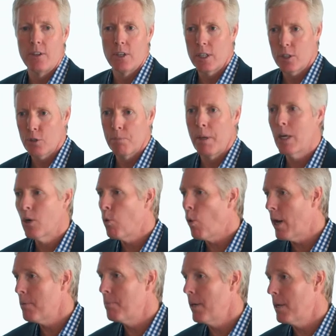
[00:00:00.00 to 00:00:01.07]
you're going to spend
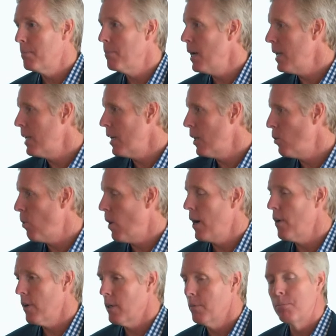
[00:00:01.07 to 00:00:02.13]
quite a bit of money
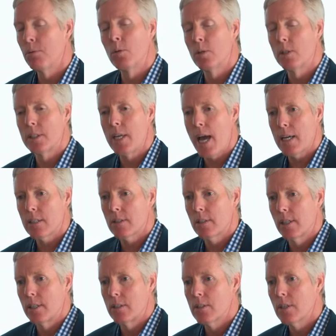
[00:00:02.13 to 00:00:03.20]
acquiring a pool of tax
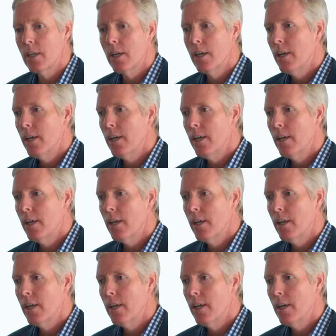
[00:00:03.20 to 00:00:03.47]
liens.